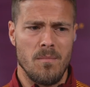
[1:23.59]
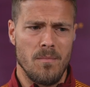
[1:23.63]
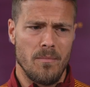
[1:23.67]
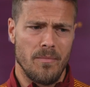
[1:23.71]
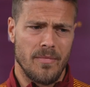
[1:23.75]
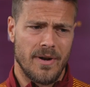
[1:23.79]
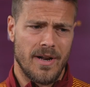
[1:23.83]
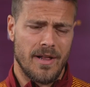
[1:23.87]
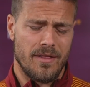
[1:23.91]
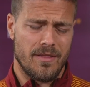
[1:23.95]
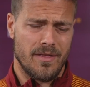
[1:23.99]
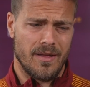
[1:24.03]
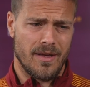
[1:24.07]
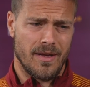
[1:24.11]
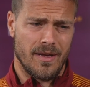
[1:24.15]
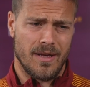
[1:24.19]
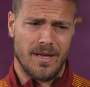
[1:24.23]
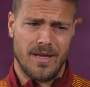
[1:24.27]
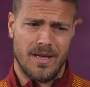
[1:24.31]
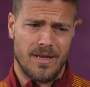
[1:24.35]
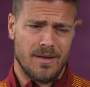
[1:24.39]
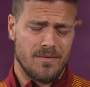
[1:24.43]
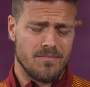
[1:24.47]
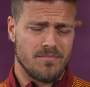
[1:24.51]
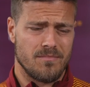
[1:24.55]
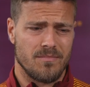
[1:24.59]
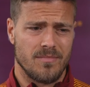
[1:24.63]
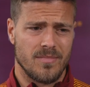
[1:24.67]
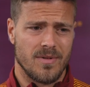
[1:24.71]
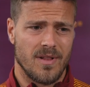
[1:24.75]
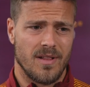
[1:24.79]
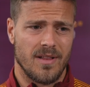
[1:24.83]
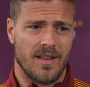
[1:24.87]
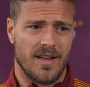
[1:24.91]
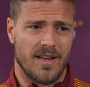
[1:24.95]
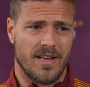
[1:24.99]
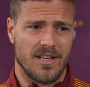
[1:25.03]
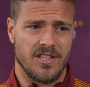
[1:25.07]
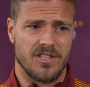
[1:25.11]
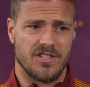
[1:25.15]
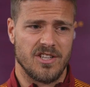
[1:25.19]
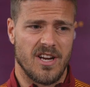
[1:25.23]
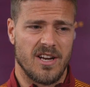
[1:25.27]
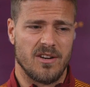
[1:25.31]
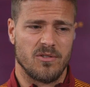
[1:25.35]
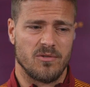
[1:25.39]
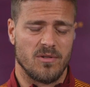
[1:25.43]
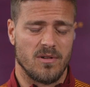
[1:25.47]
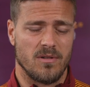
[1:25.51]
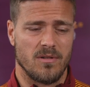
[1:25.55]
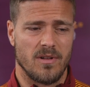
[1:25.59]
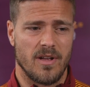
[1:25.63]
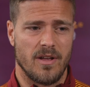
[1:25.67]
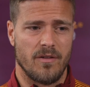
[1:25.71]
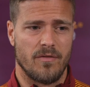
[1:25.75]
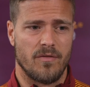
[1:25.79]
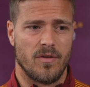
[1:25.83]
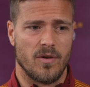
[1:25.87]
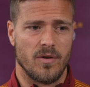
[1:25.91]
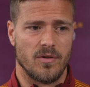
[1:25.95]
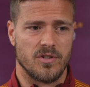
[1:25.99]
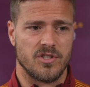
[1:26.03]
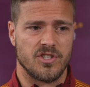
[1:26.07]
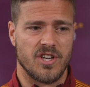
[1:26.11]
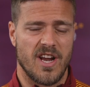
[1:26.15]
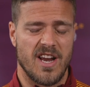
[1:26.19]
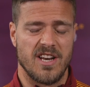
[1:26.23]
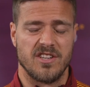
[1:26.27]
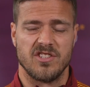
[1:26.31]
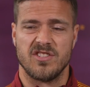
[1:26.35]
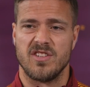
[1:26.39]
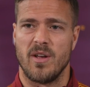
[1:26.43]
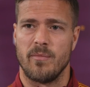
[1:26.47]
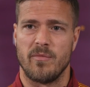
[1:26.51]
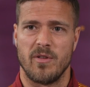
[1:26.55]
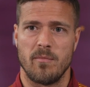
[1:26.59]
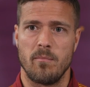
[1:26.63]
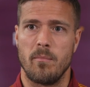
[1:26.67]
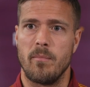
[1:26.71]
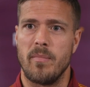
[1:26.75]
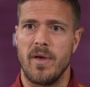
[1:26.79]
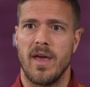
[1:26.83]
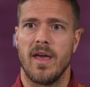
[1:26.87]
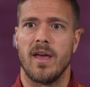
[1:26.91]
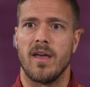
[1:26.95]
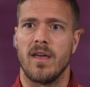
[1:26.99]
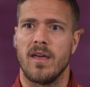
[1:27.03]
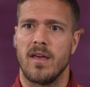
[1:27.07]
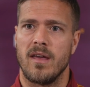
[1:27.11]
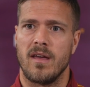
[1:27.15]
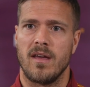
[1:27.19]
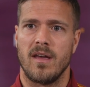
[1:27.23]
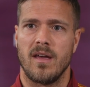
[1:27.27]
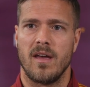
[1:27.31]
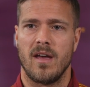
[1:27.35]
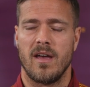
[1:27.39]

But I think, like in general, if you change something big,